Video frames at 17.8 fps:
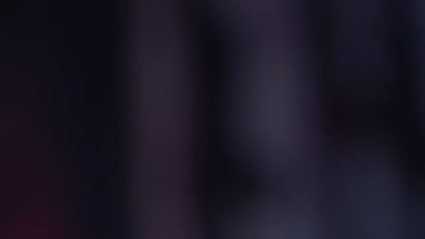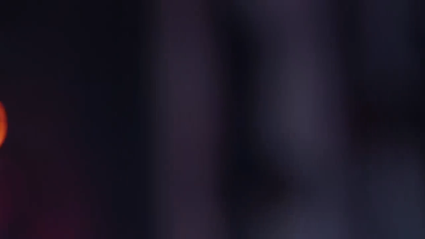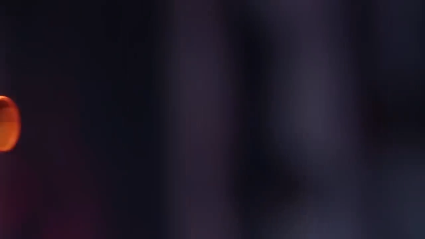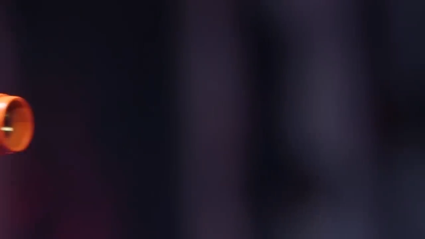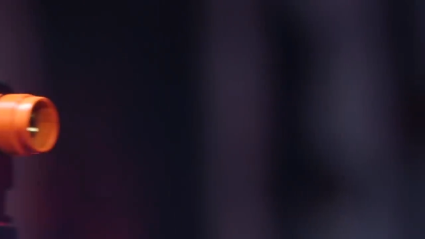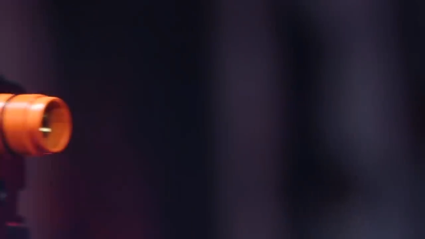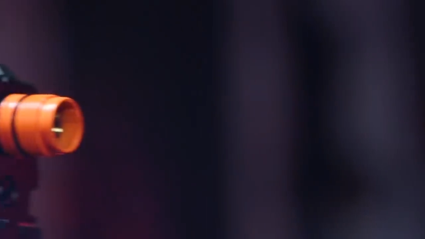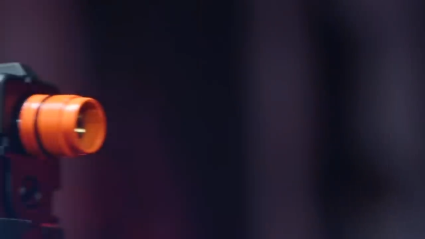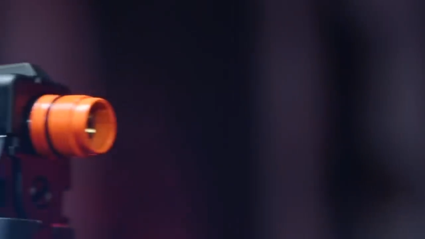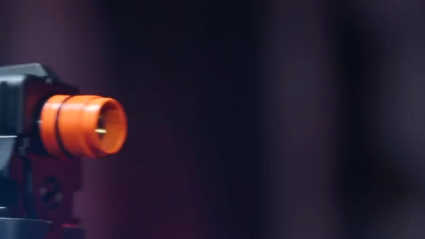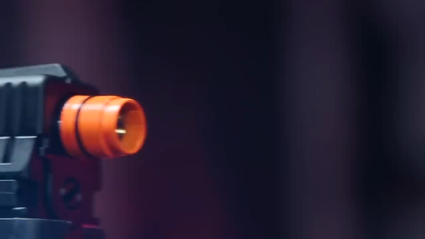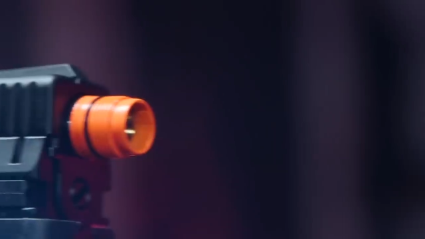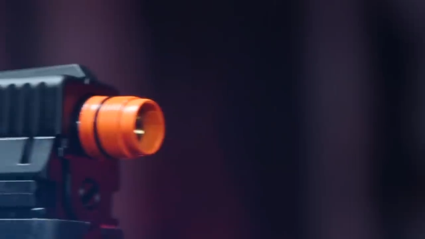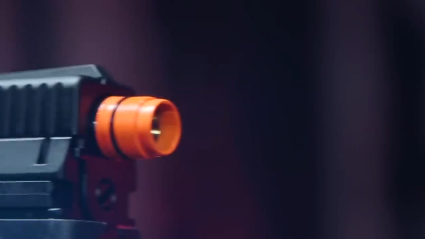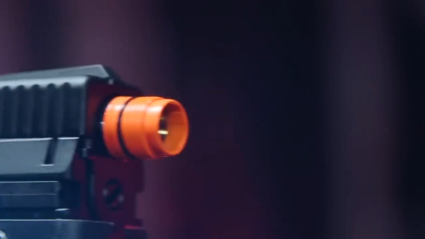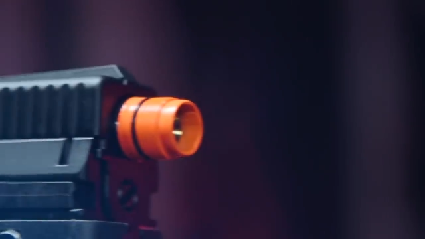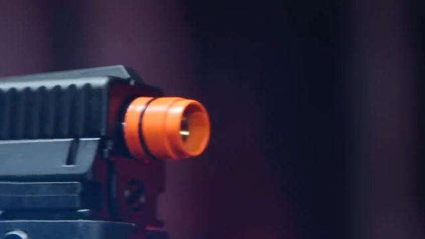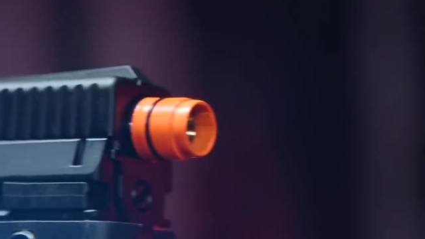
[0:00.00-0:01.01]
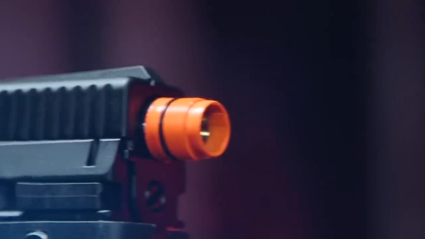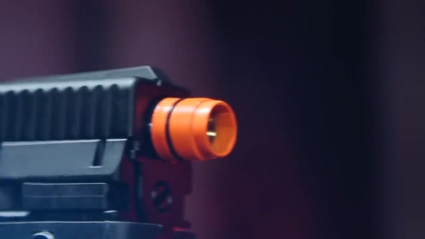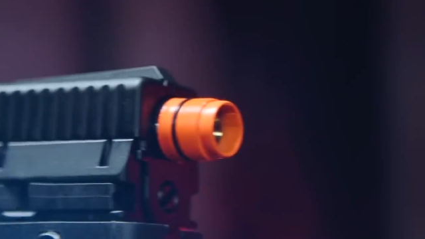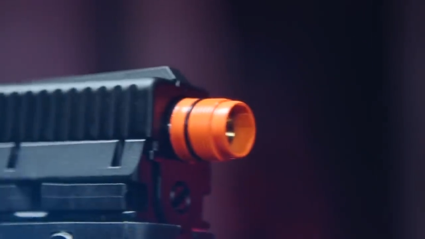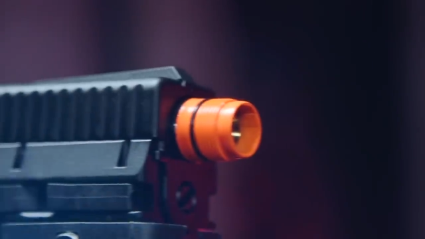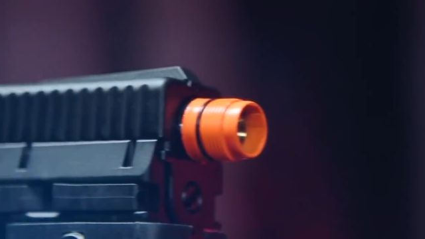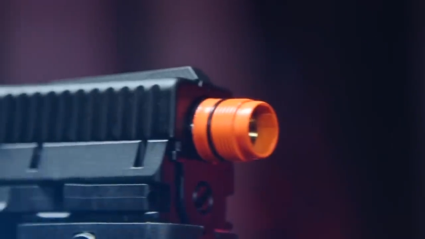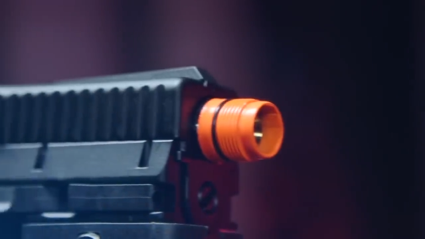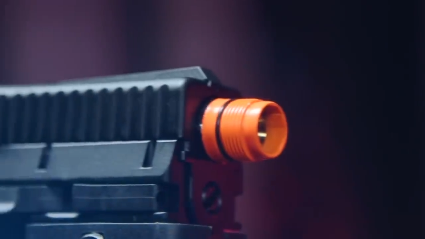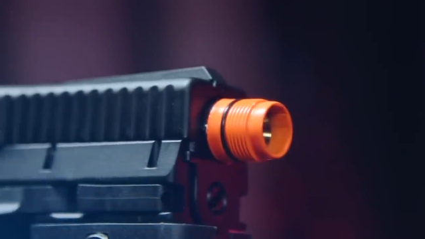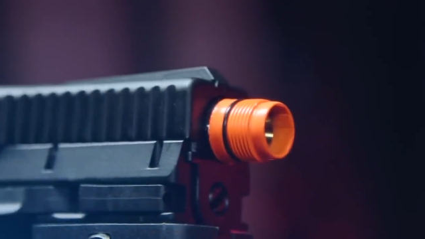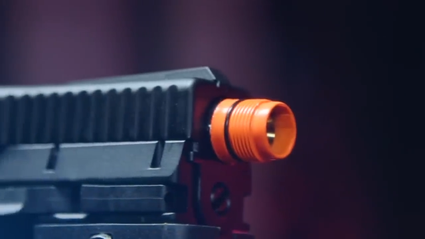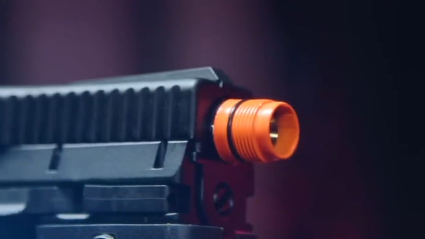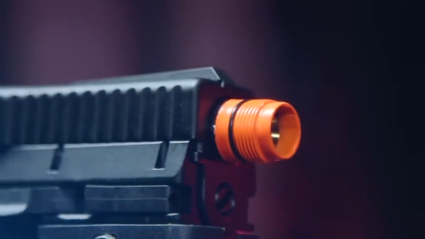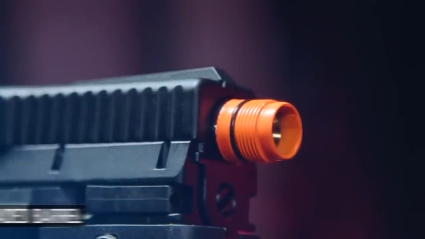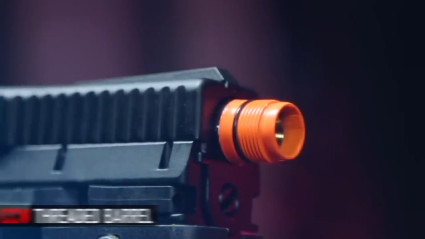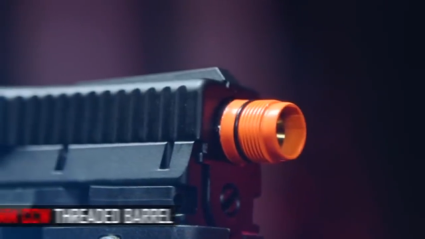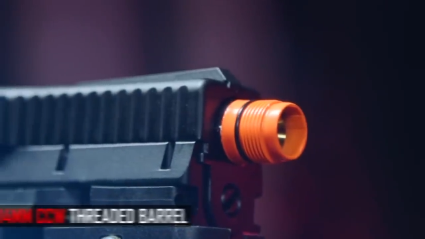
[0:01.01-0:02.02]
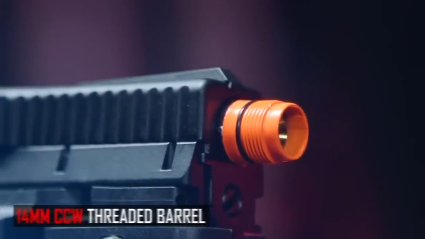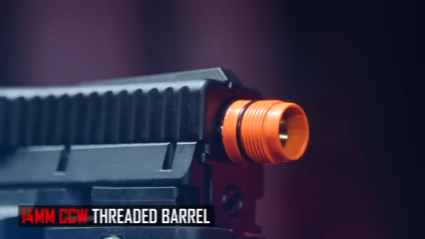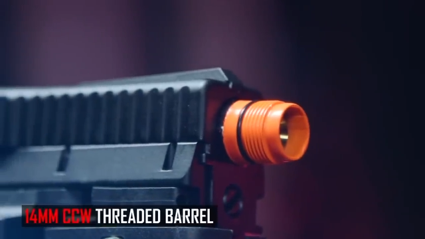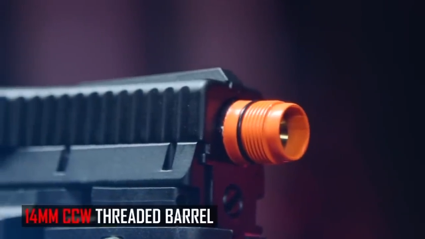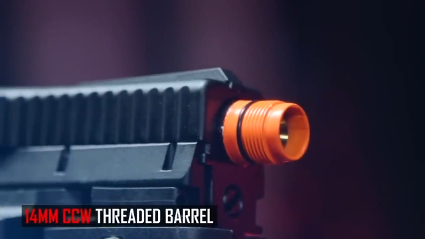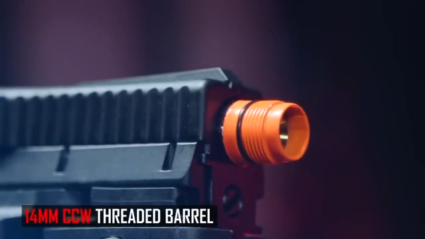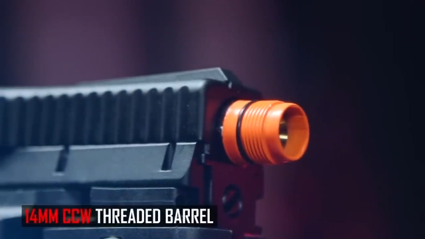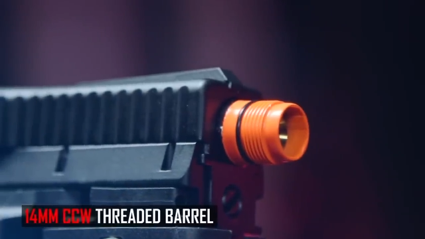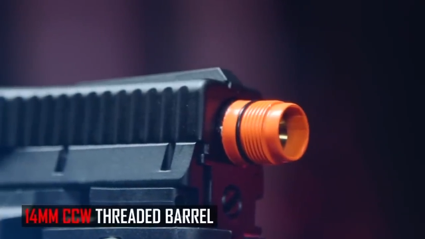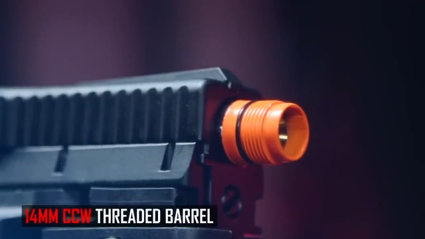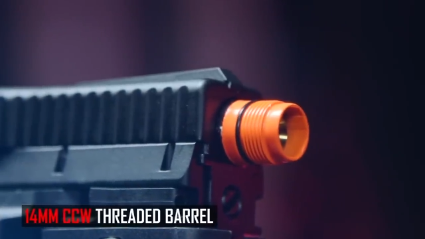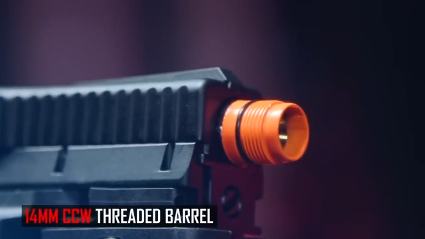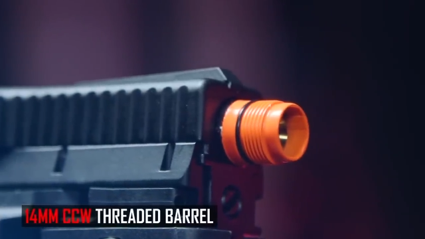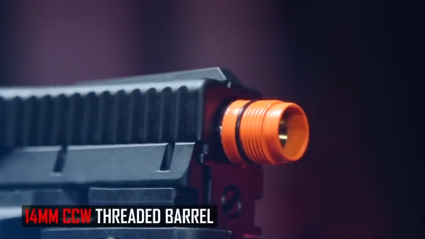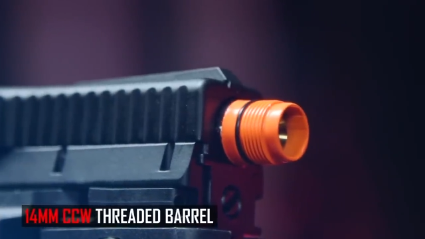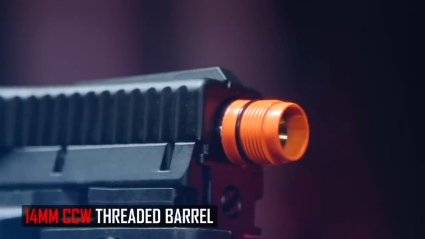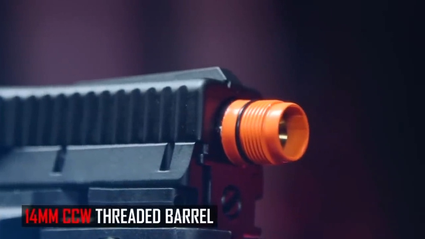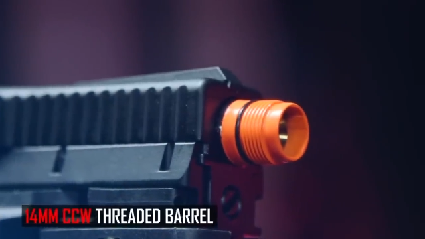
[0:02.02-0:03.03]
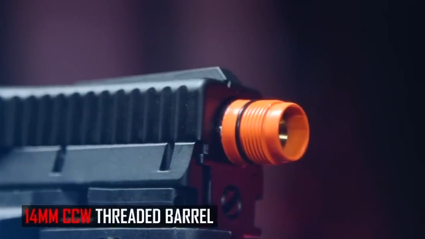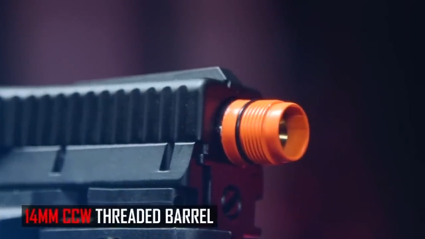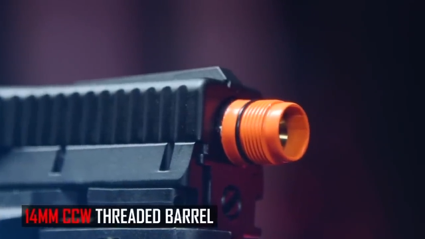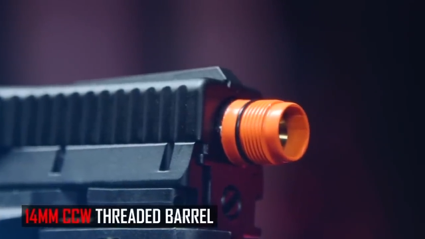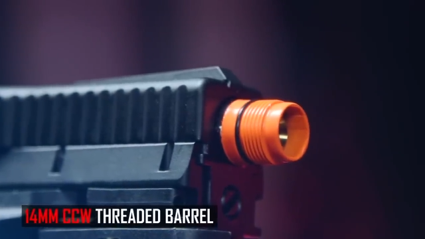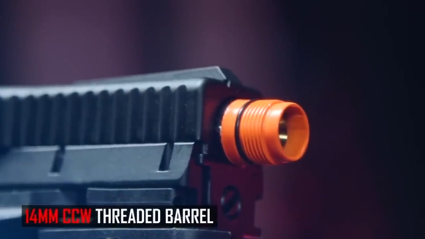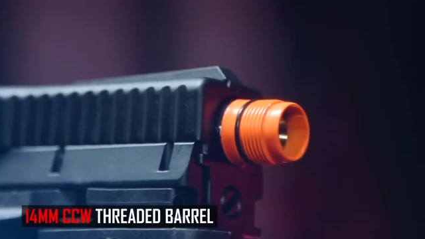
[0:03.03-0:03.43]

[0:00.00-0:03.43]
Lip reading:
Nobody's mouth can be seen.